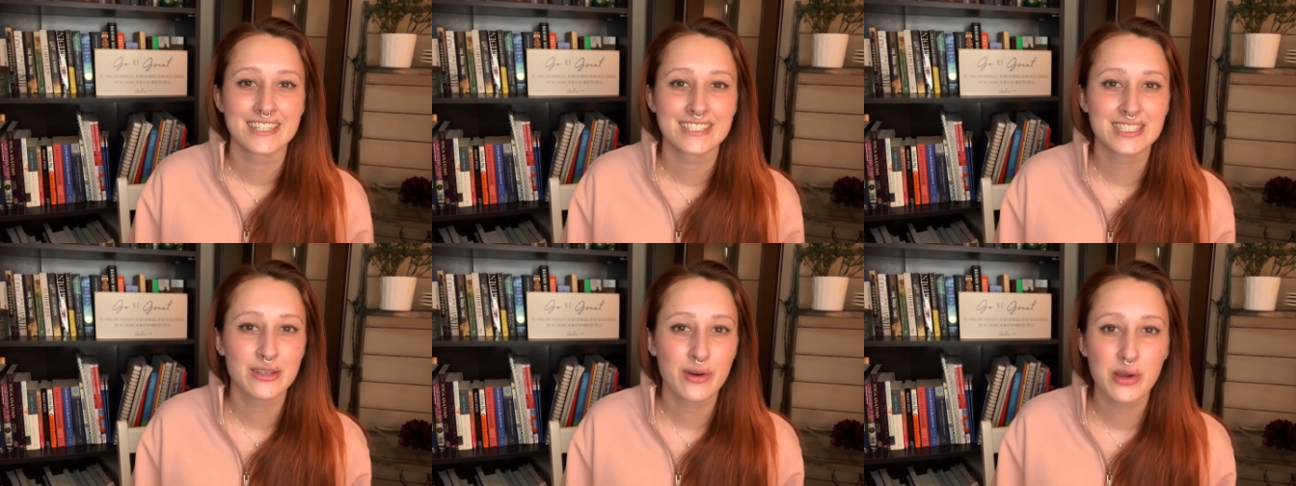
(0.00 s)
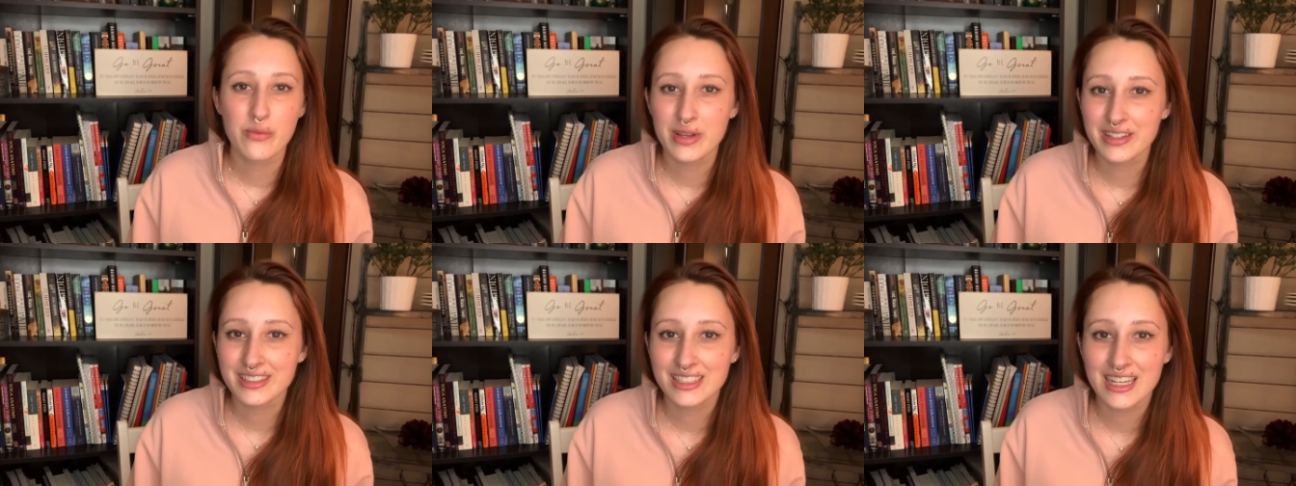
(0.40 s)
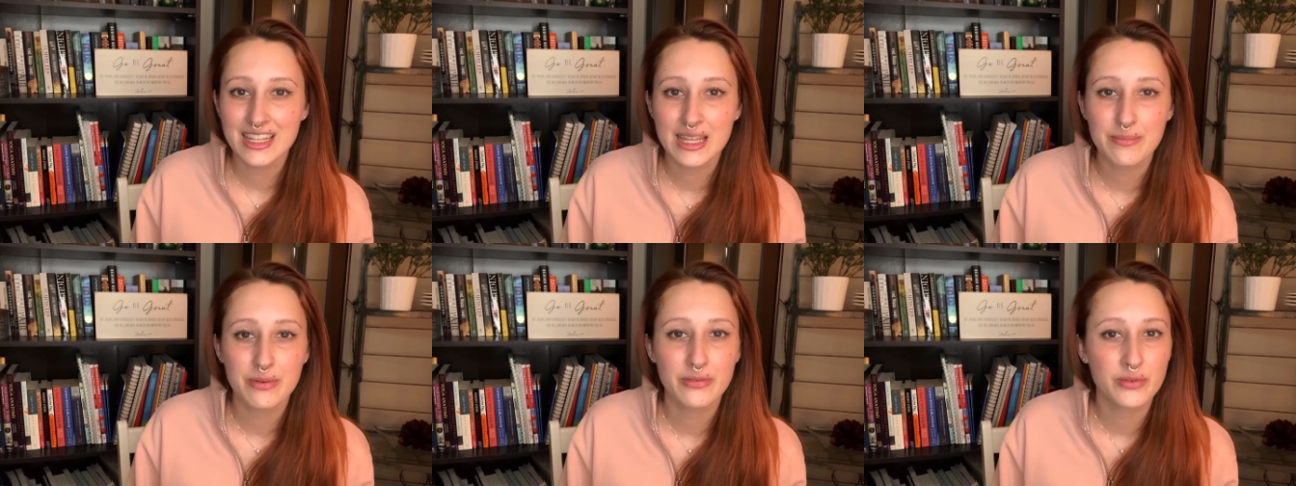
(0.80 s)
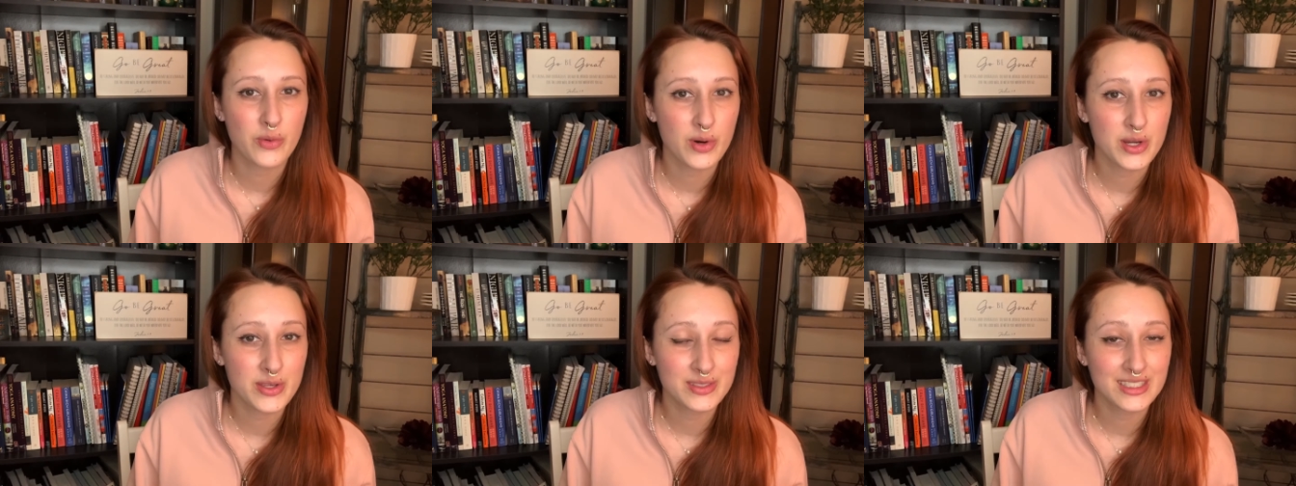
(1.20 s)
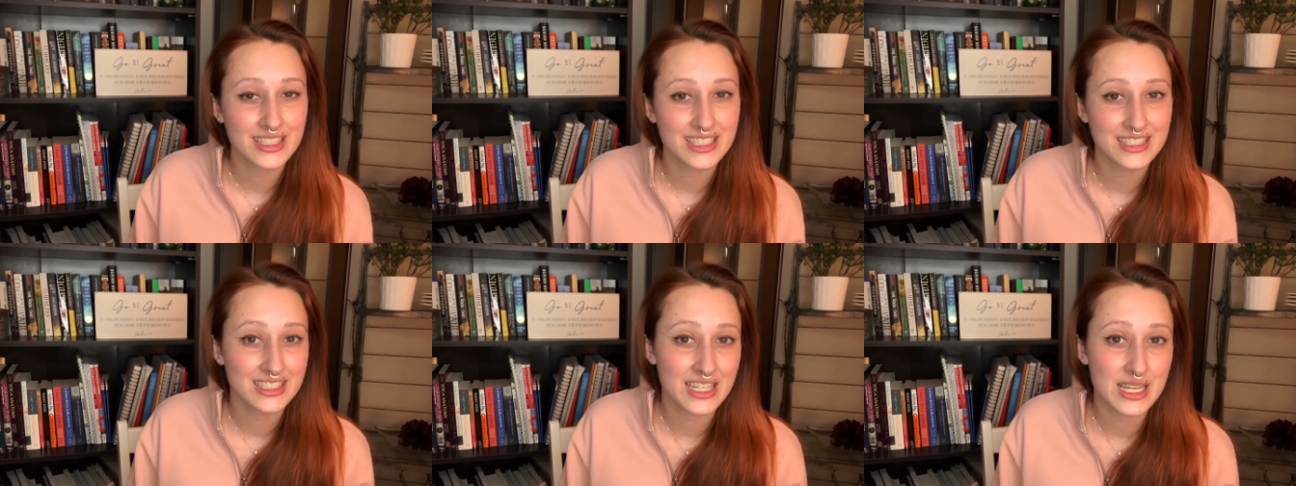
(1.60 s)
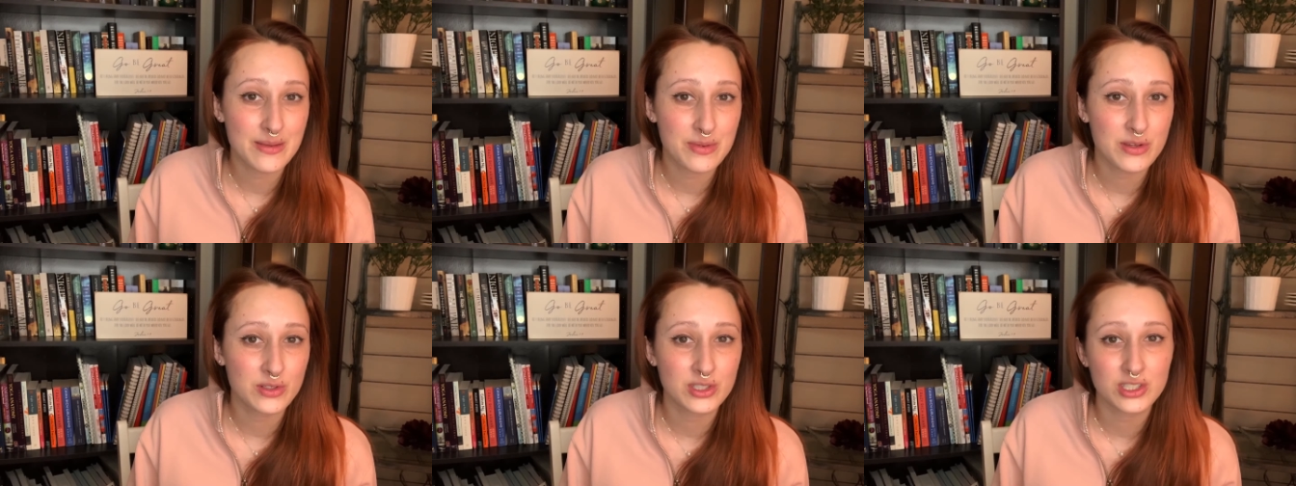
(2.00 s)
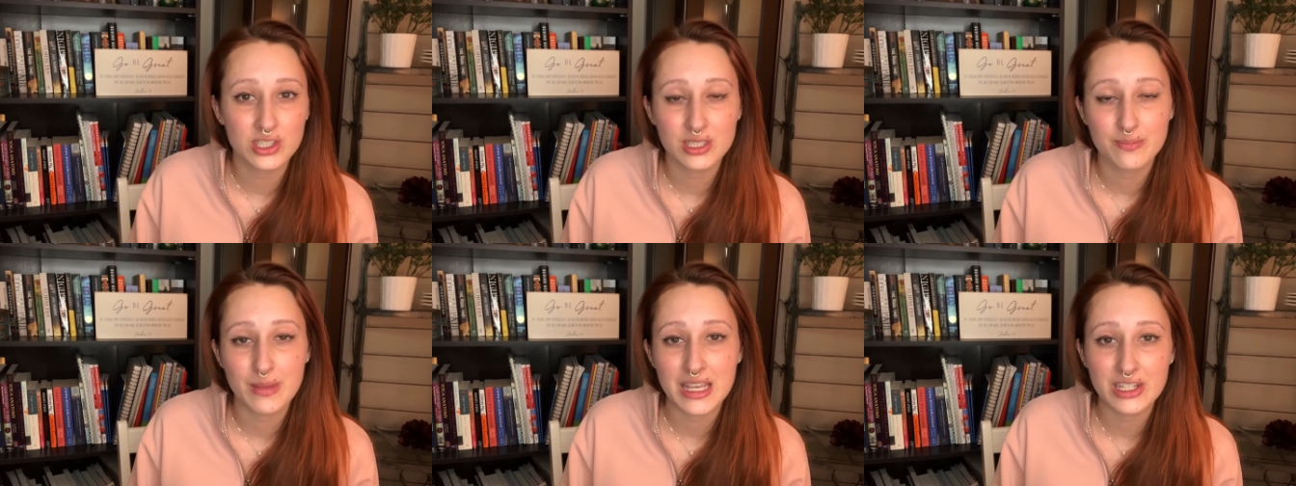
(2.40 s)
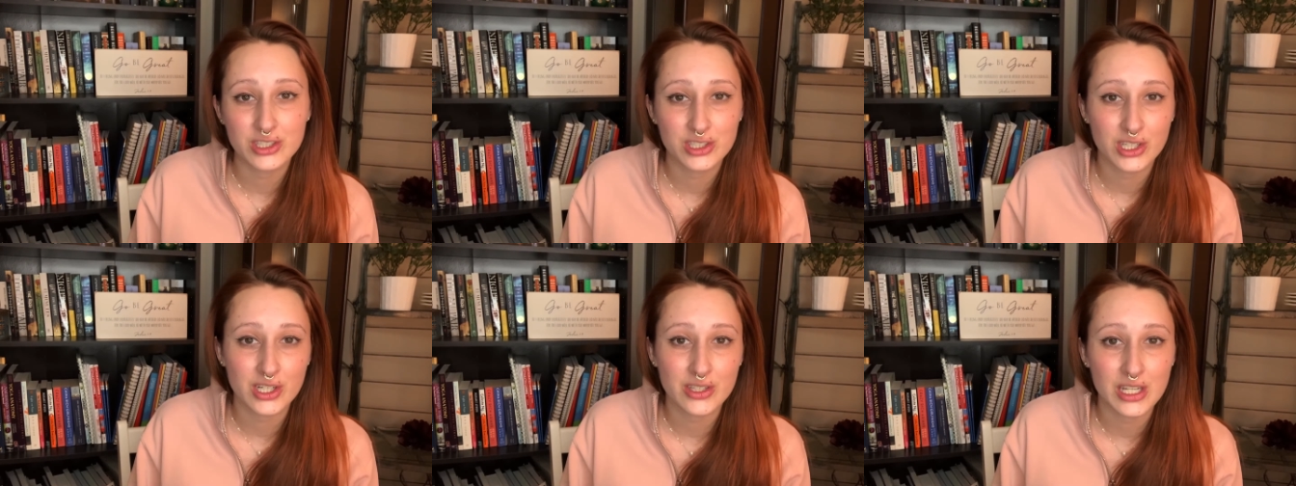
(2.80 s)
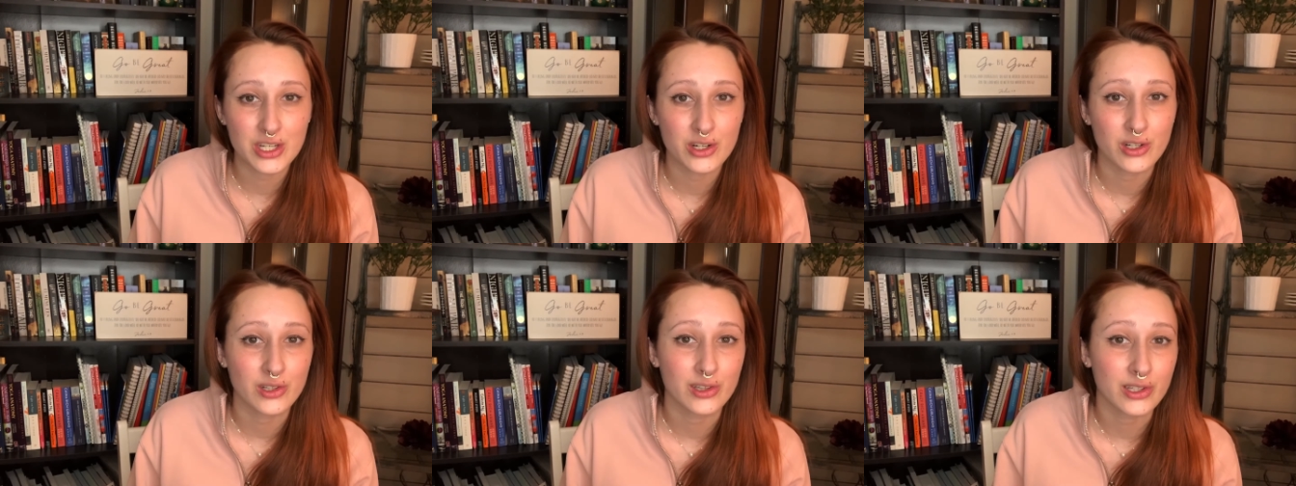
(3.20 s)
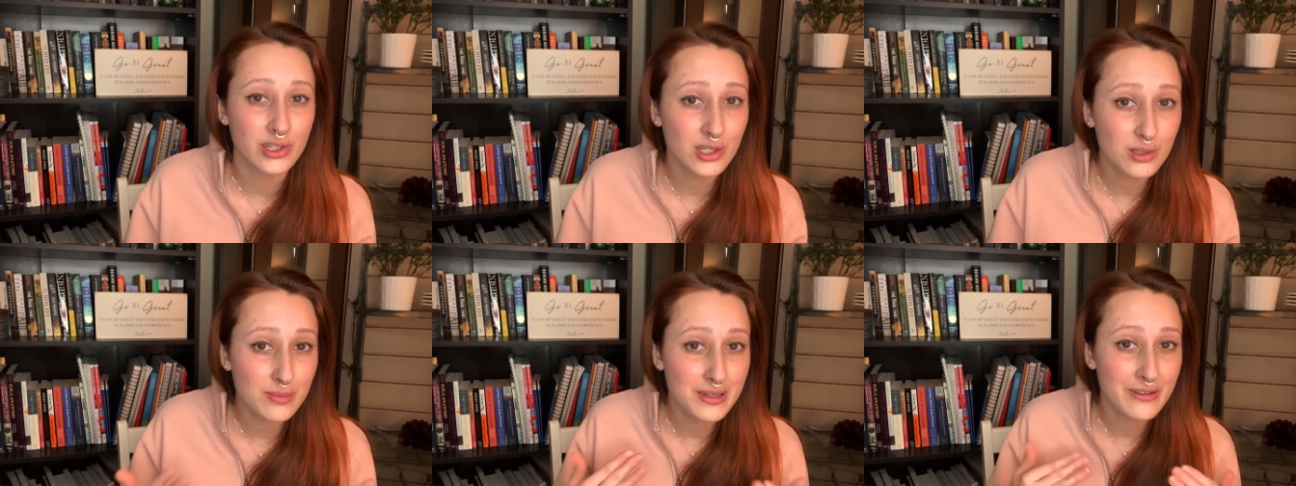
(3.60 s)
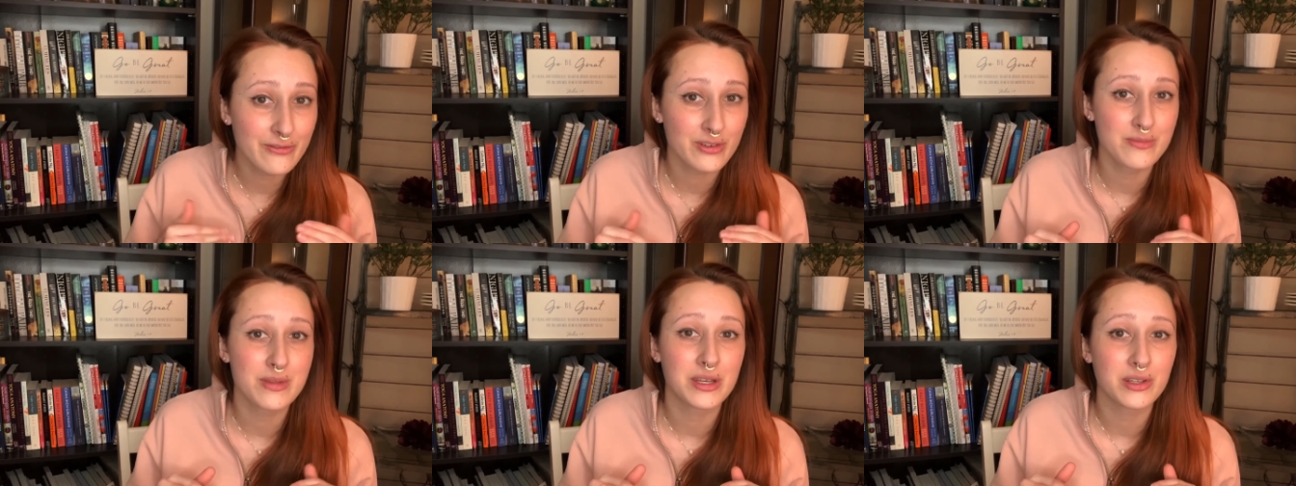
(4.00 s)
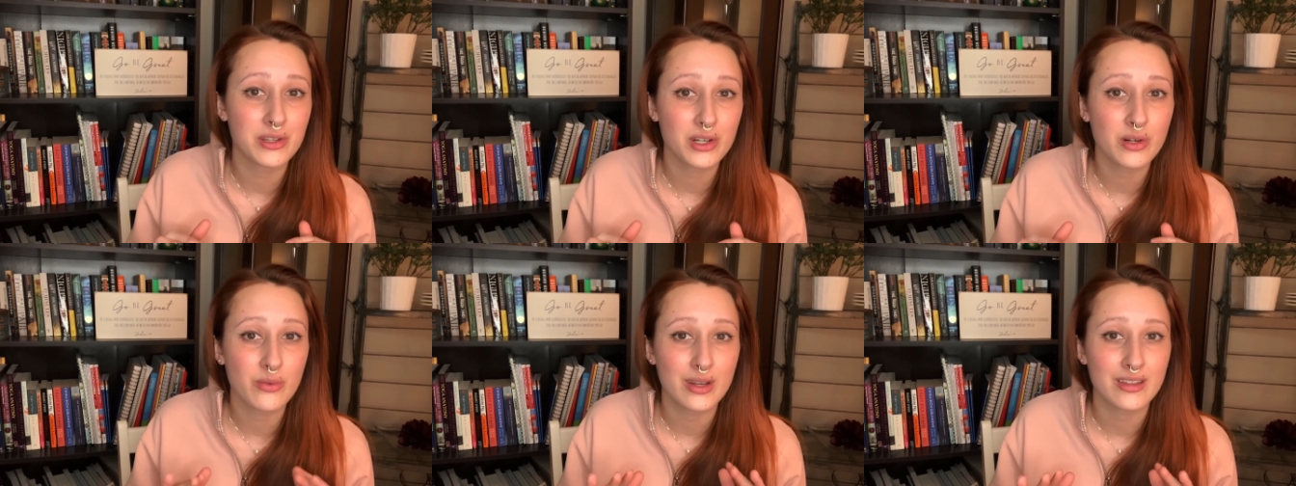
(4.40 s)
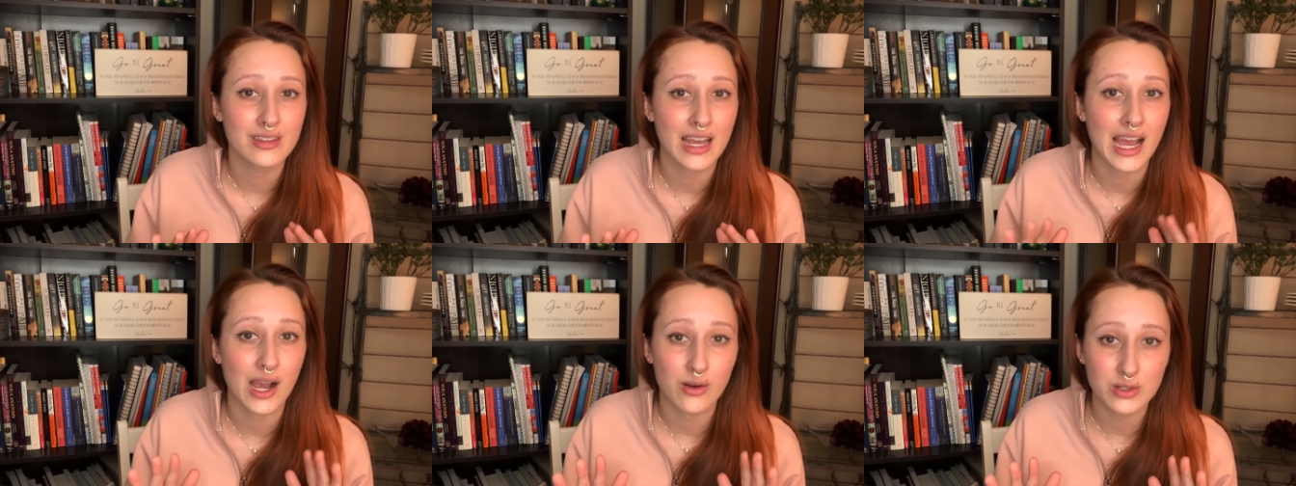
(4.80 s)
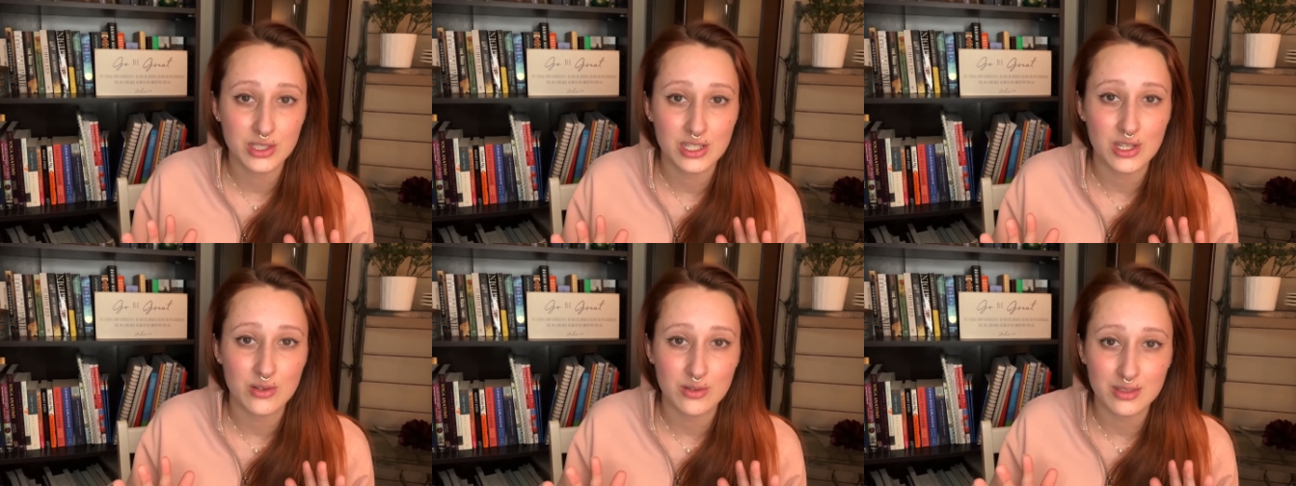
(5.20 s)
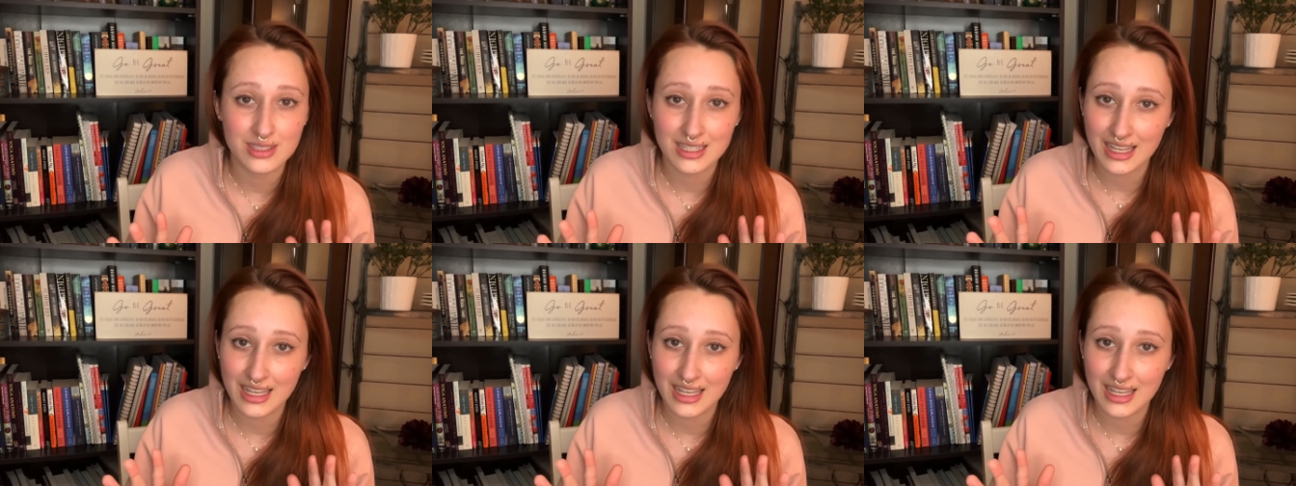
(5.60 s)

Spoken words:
So I will say that before using this tip, you should just make sure that you're a little bit familiar with how to use the